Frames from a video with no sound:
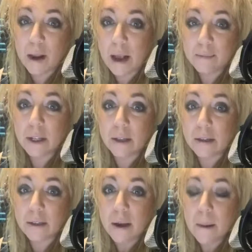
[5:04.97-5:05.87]
when it comes to
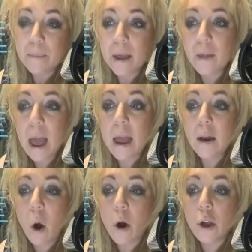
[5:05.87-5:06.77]
this. And
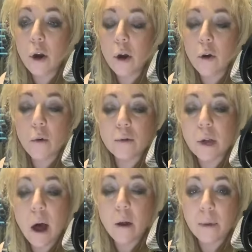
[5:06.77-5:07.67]
then are you going to grow
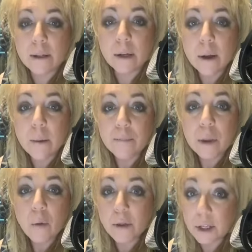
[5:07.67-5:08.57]
tolerant?
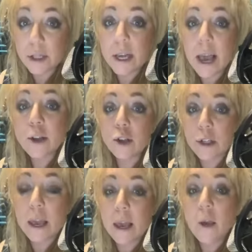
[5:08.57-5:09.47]
With
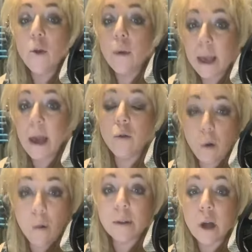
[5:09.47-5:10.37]
THC, you can
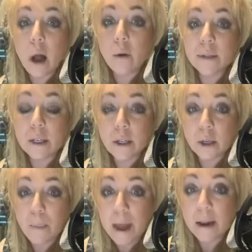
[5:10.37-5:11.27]
grow a tolerance and a
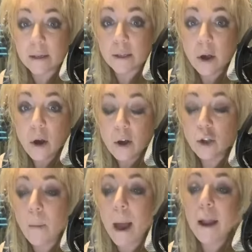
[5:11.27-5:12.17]
dependence.
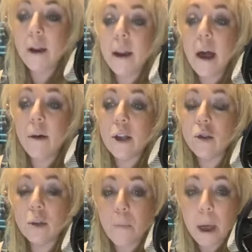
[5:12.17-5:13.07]
So am I going to now get
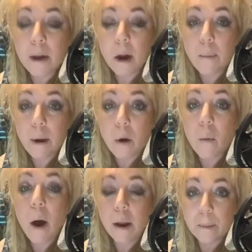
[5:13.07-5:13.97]
you dependent on
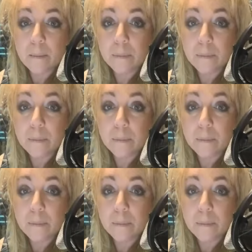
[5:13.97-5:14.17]
marijuana?